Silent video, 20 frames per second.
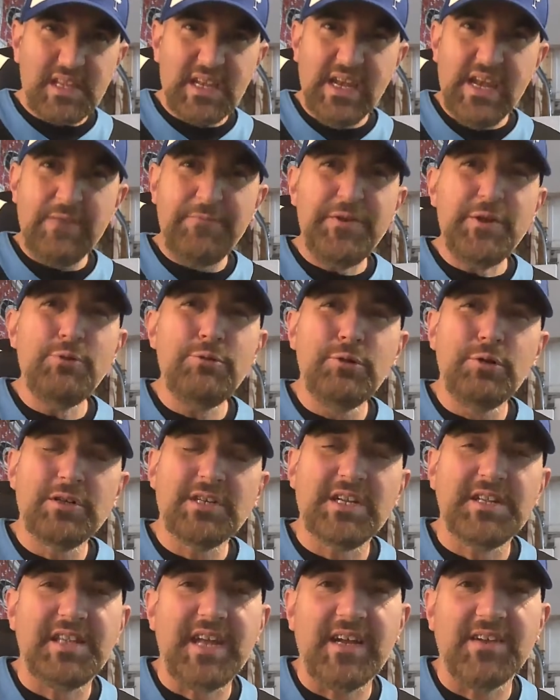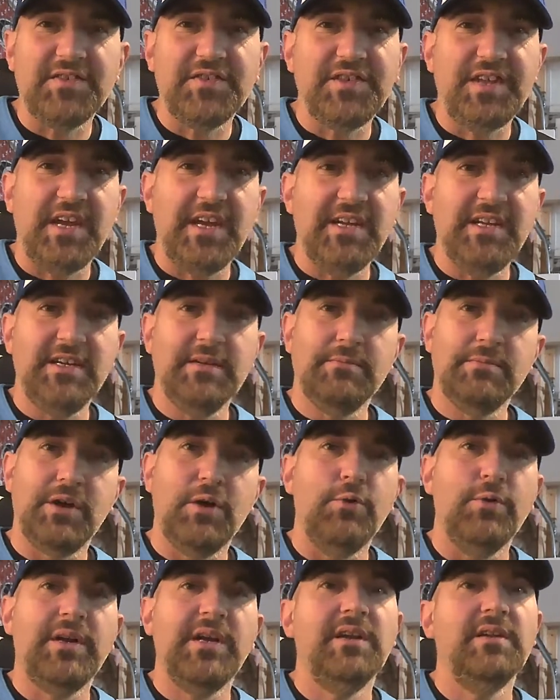if you looked at that stadium
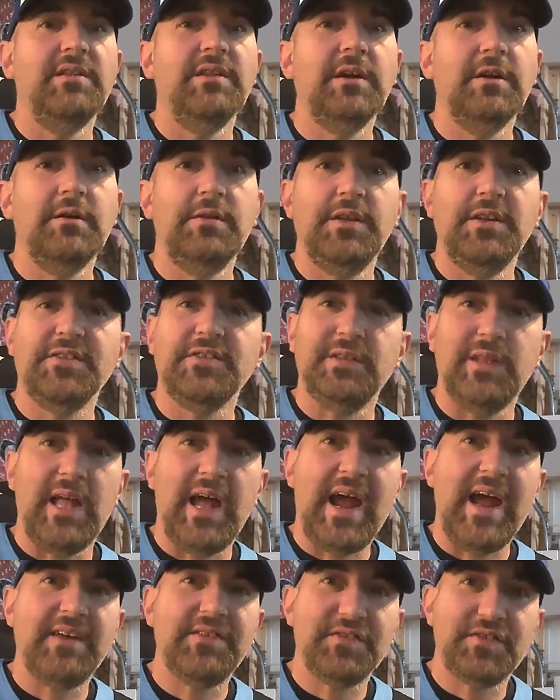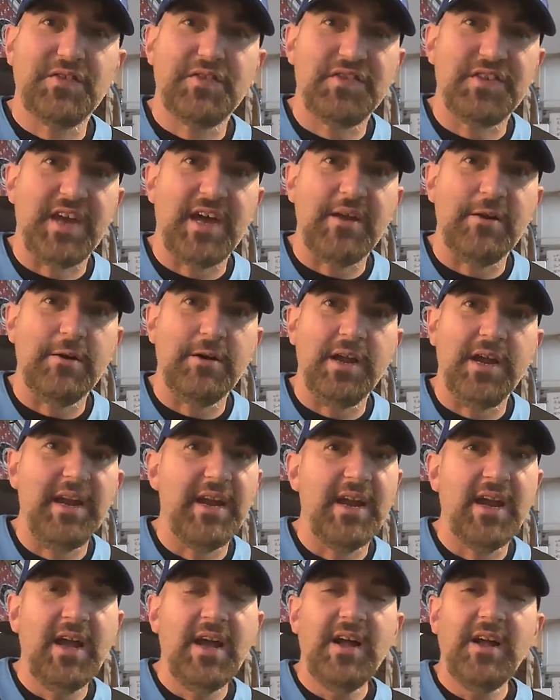going in there this last Saturday,
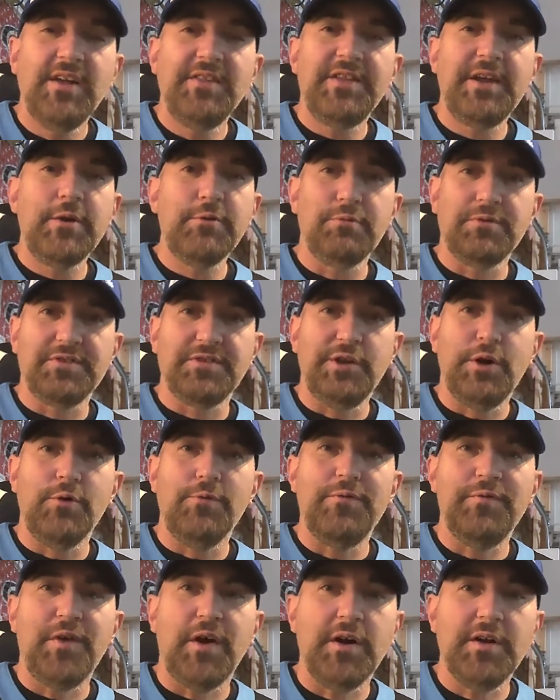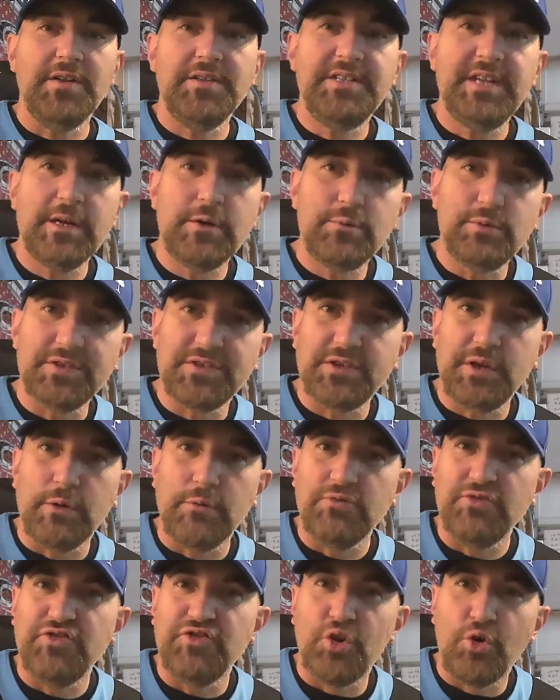there was no fun. There was
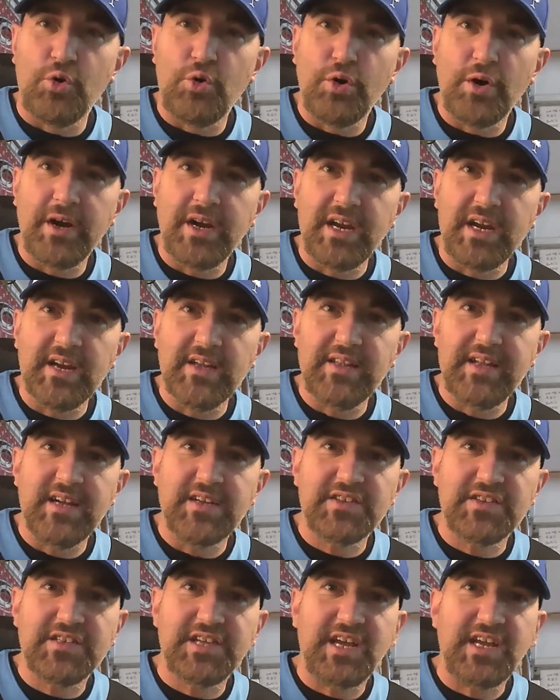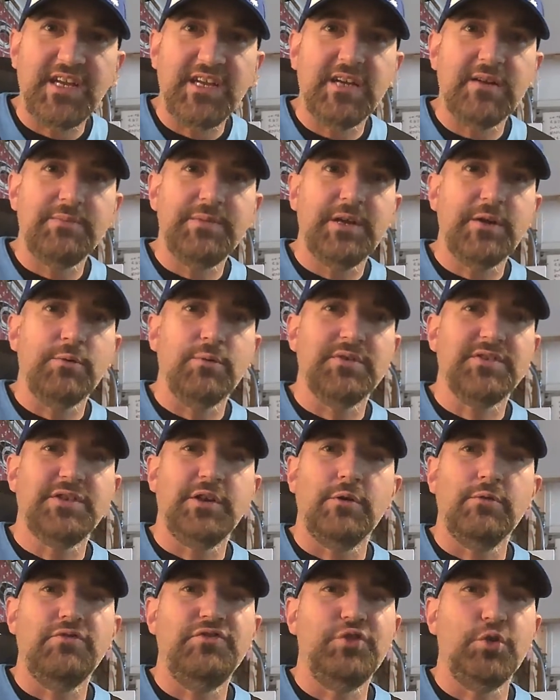no joy in that stadium. There was
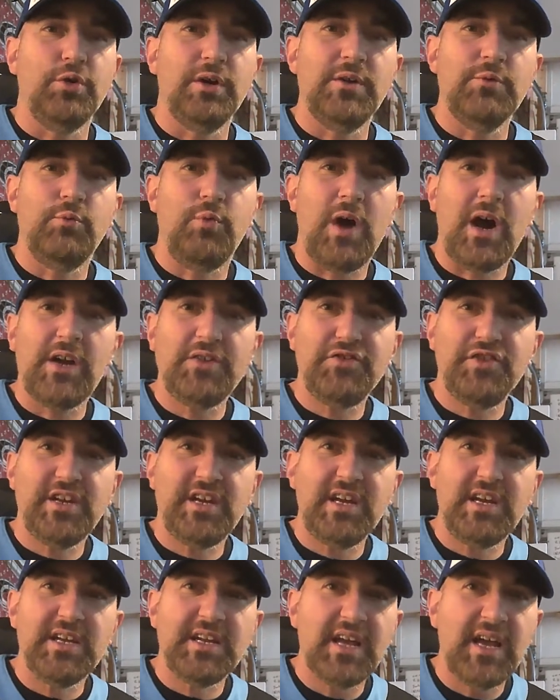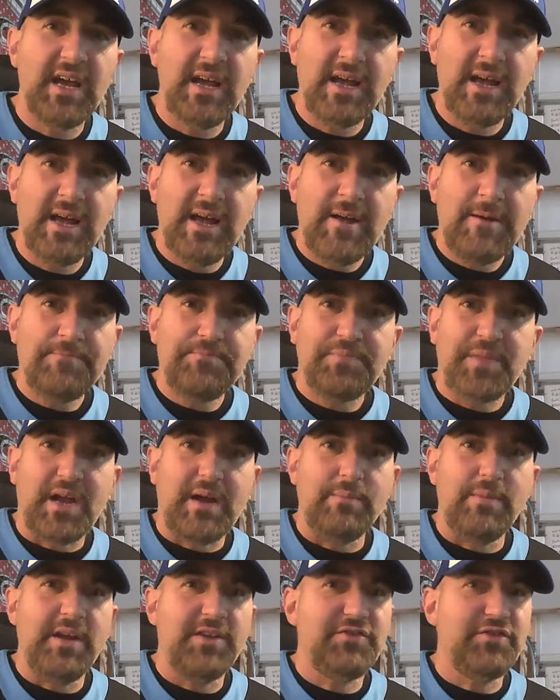no joy watching it. I
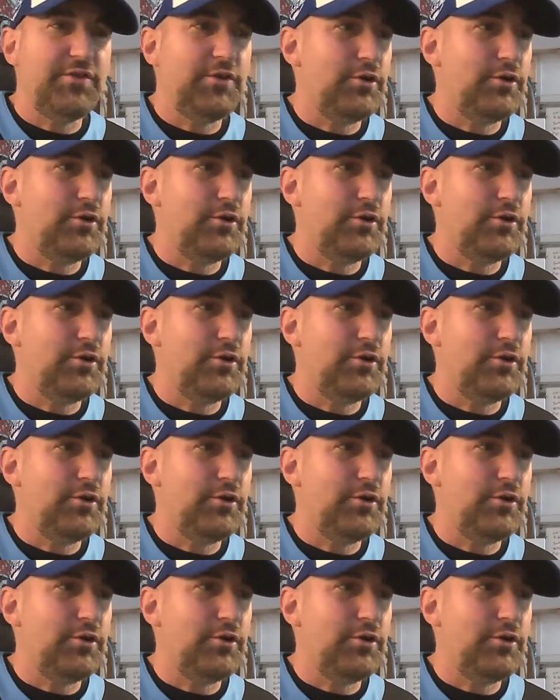mentioned